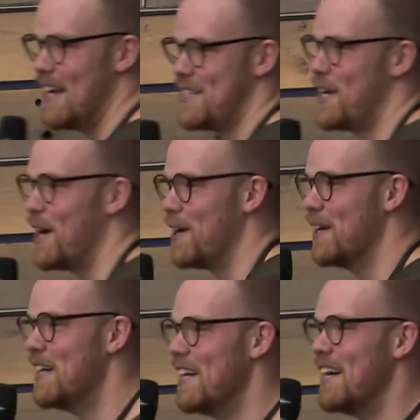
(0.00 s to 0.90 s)
And so
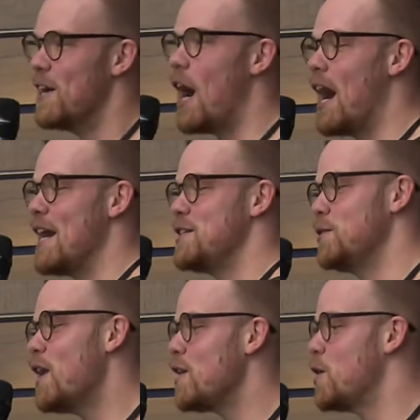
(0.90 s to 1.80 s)
uh, I
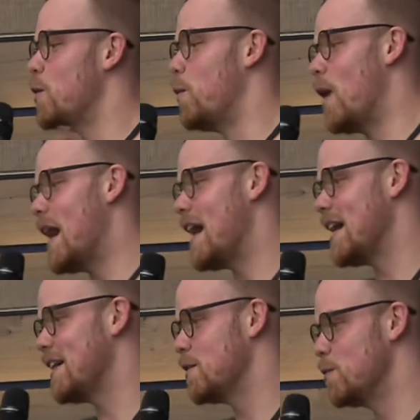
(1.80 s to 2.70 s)
do not know
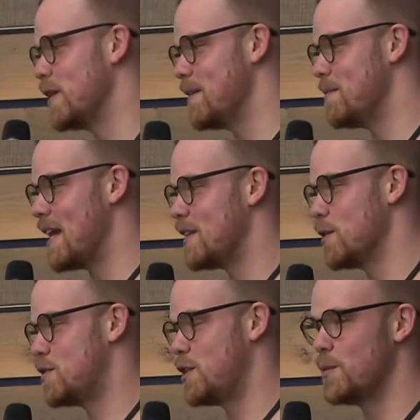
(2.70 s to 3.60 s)
why we made
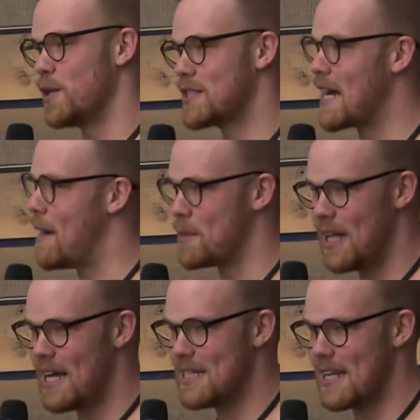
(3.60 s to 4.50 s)
those two words capitalized.